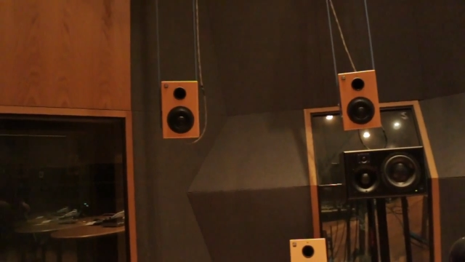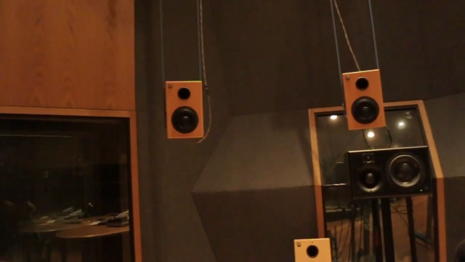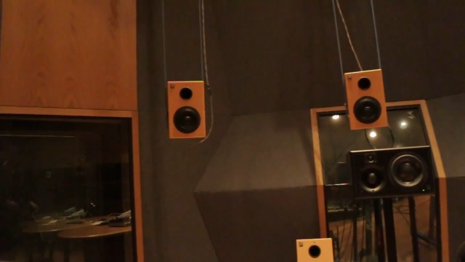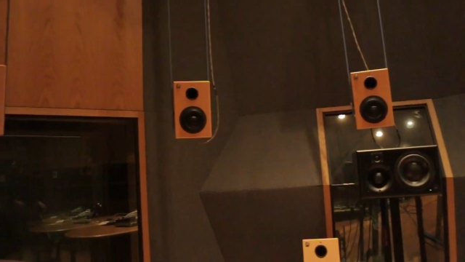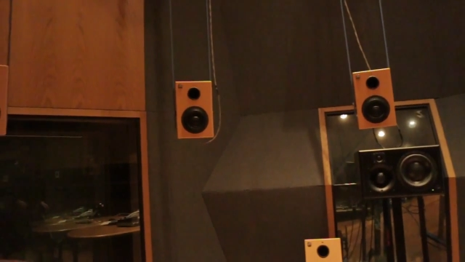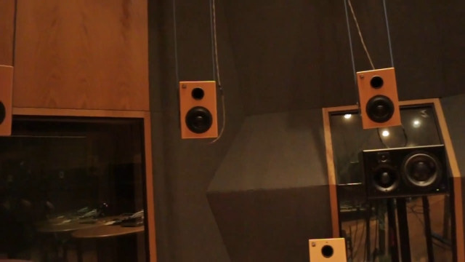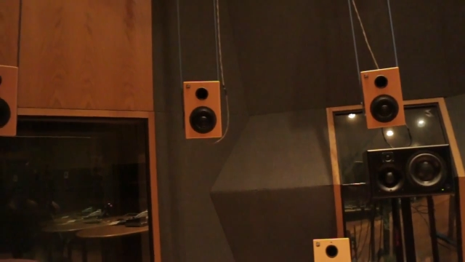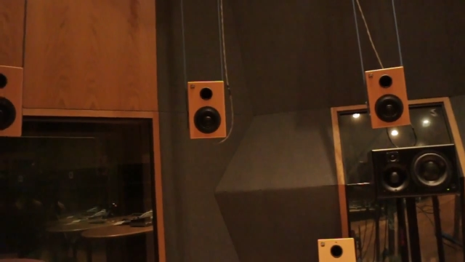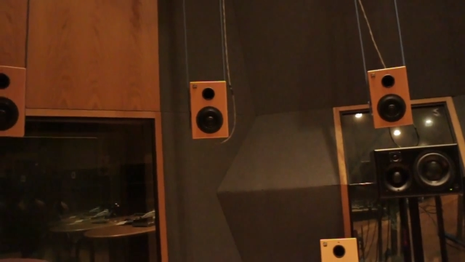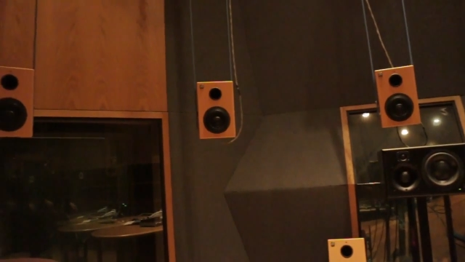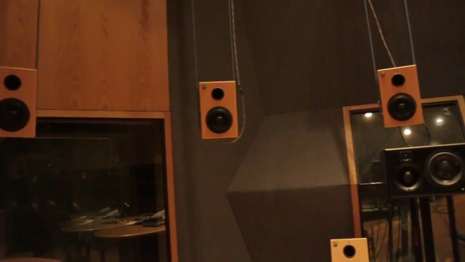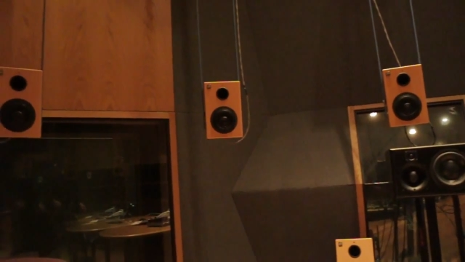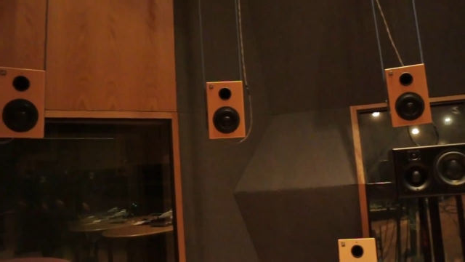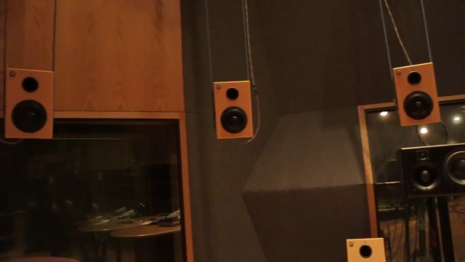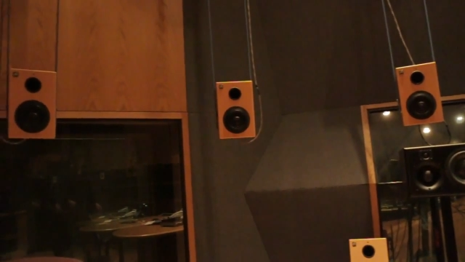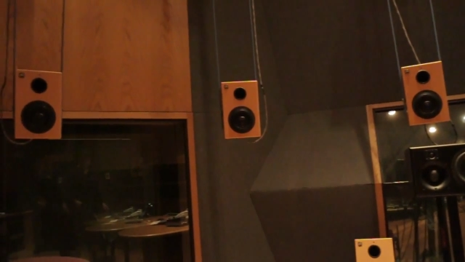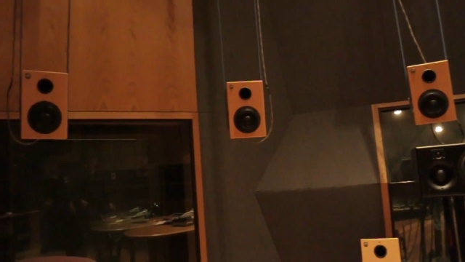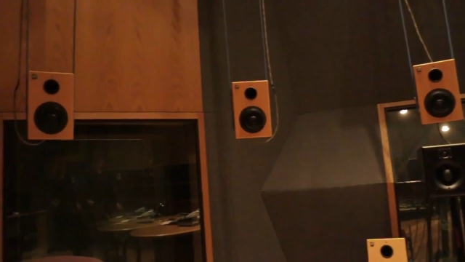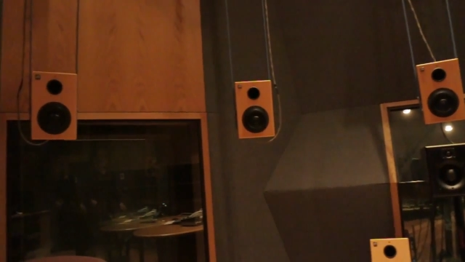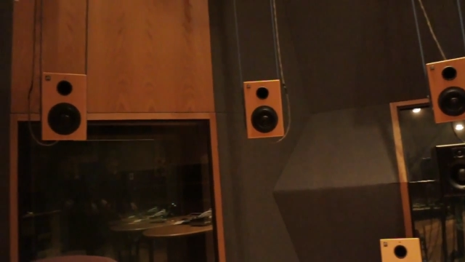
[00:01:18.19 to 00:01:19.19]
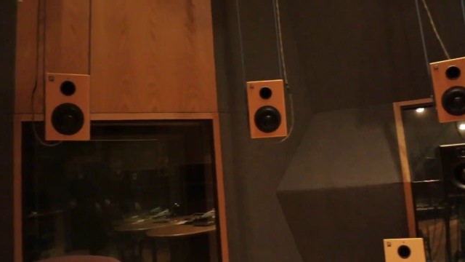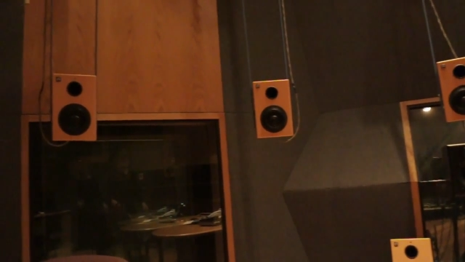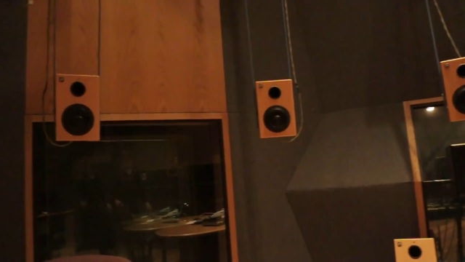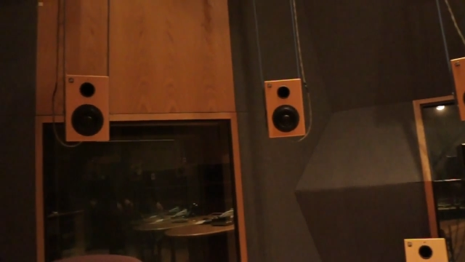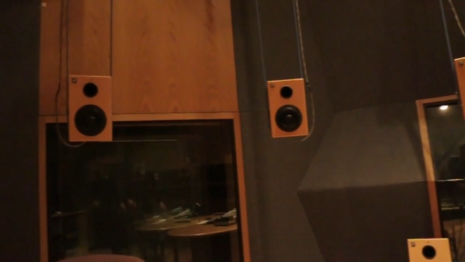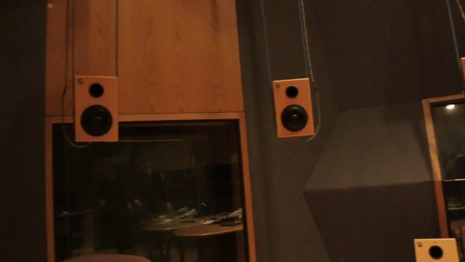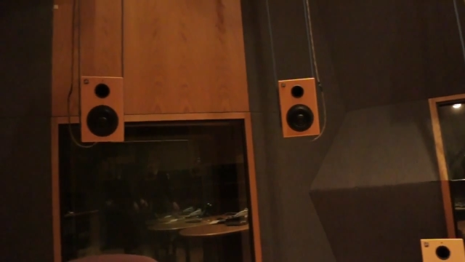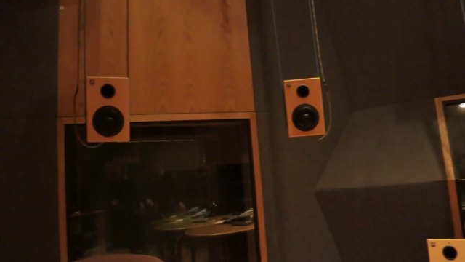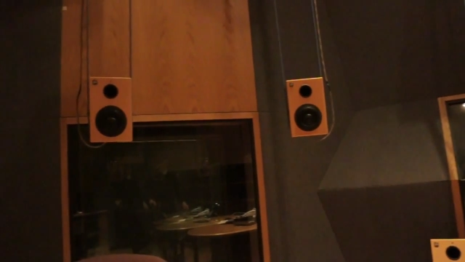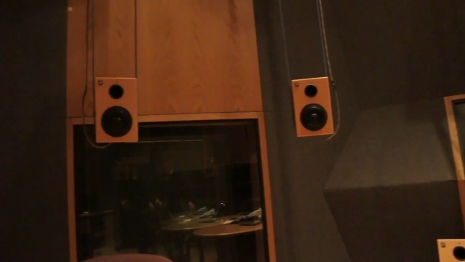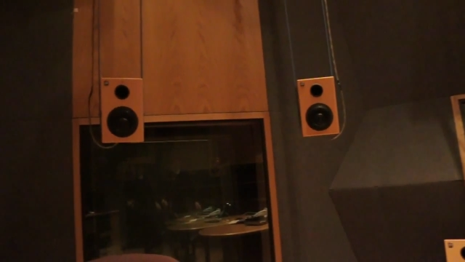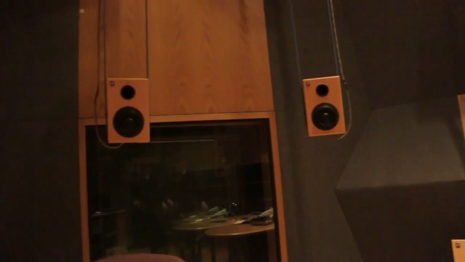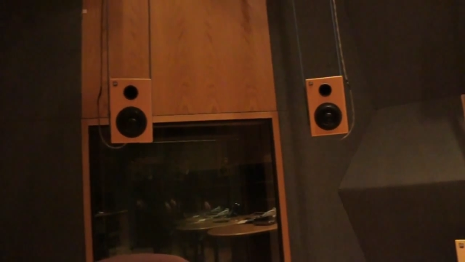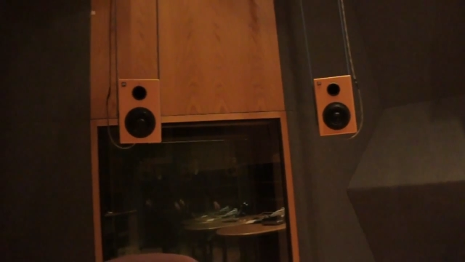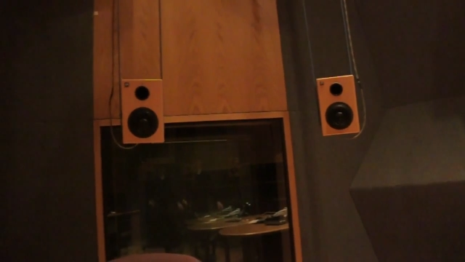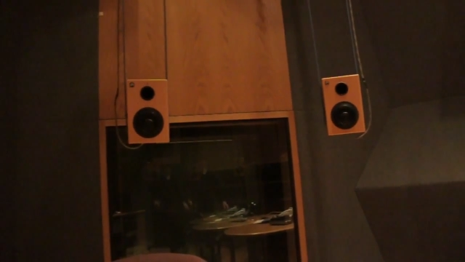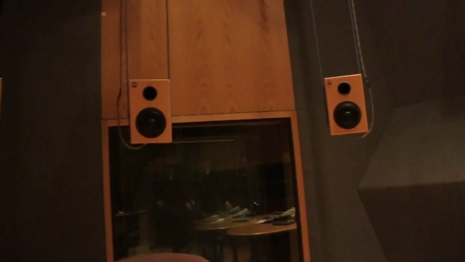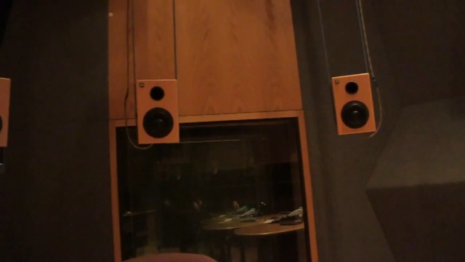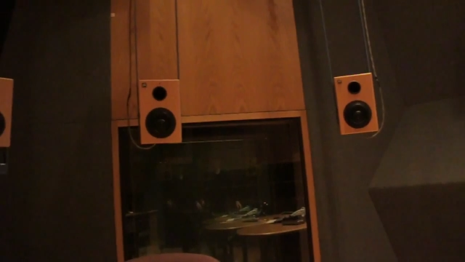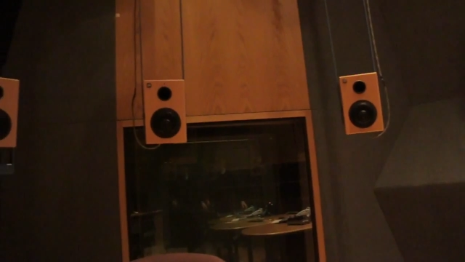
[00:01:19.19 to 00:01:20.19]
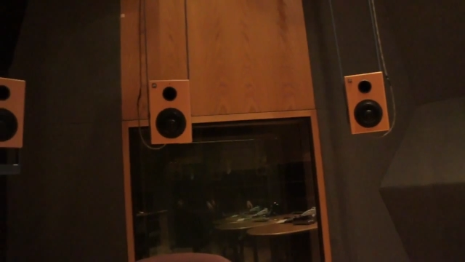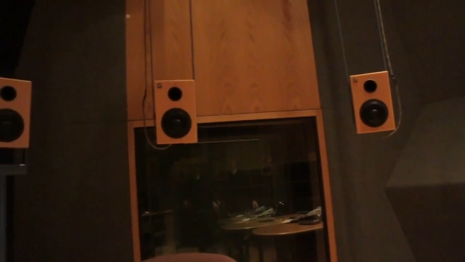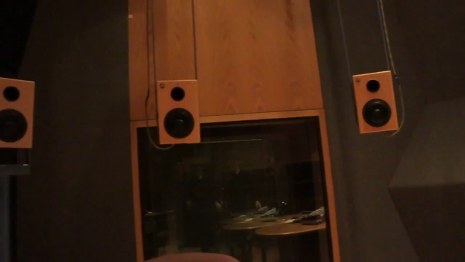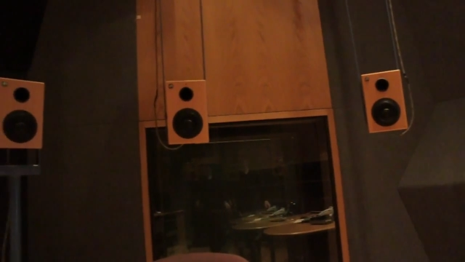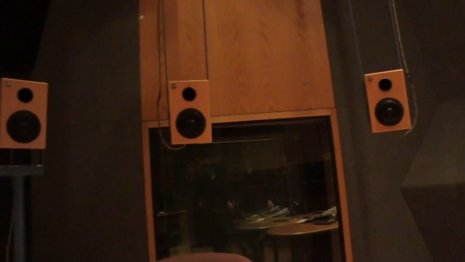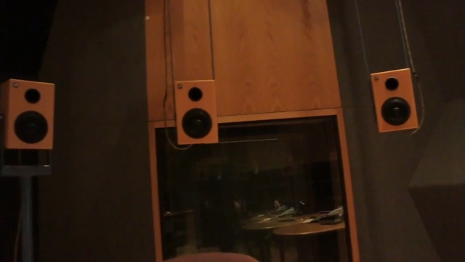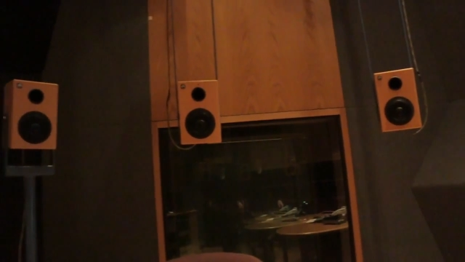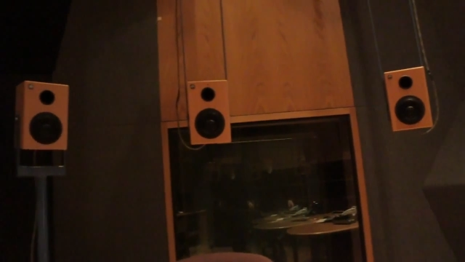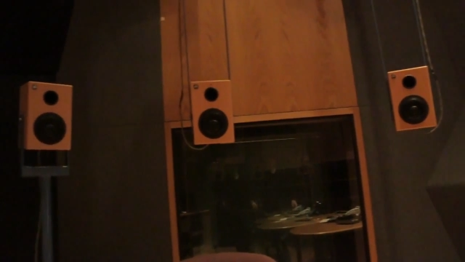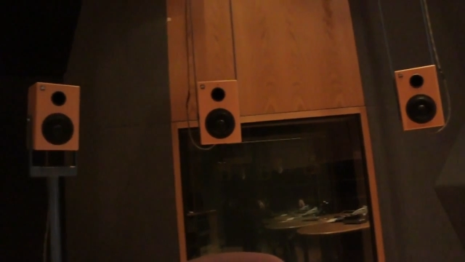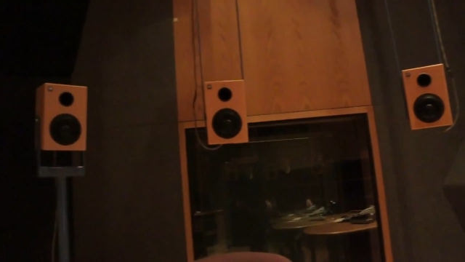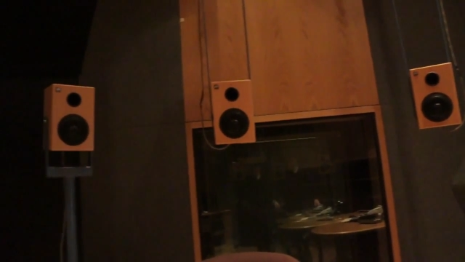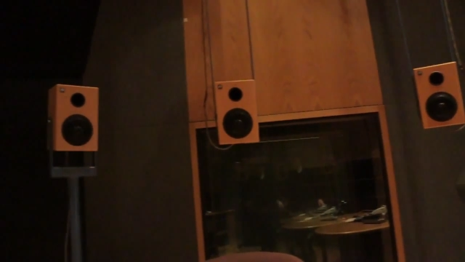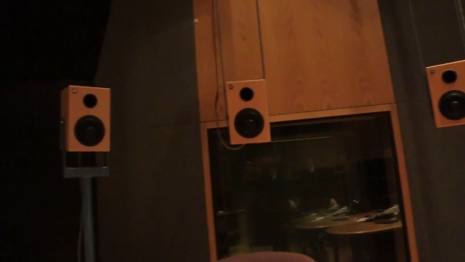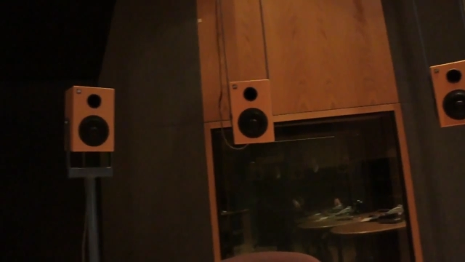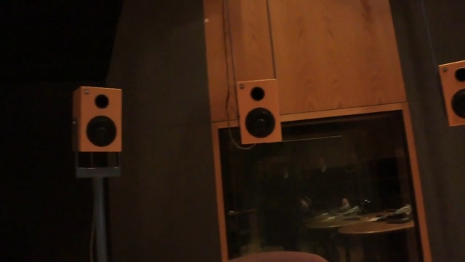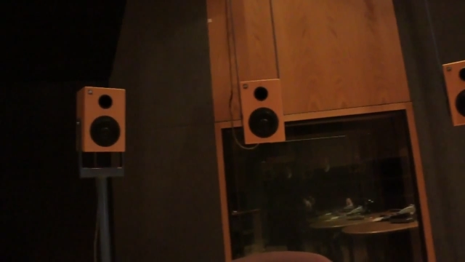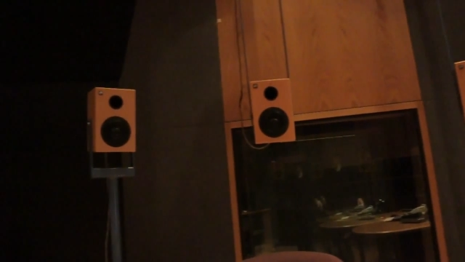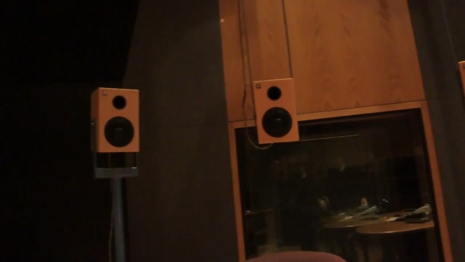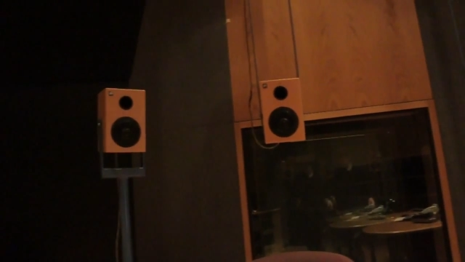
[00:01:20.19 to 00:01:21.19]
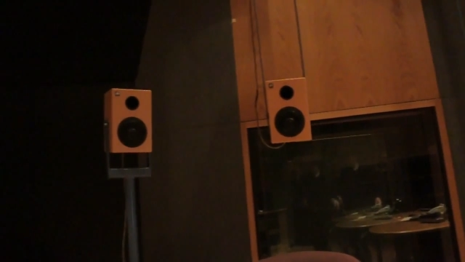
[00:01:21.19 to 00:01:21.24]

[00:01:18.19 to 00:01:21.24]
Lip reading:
(no speaker visible)